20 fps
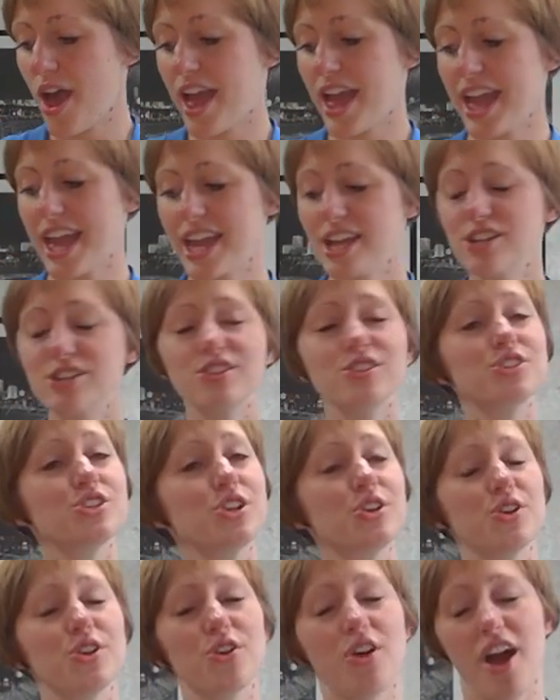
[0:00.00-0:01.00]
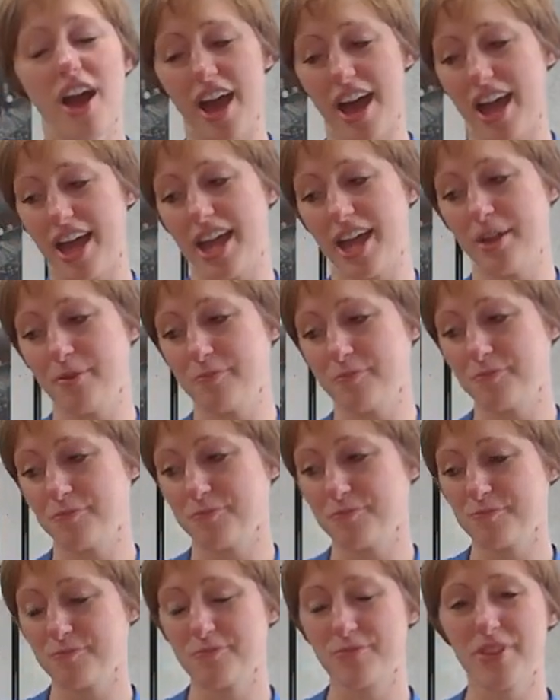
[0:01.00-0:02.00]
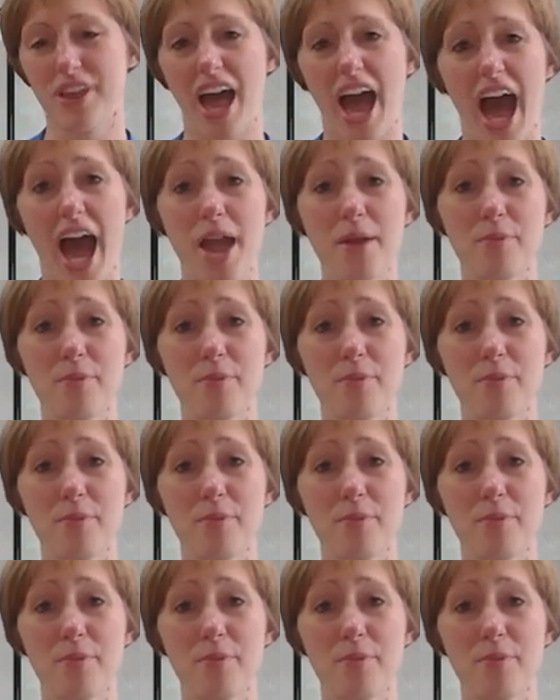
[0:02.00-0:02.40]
In junior high, I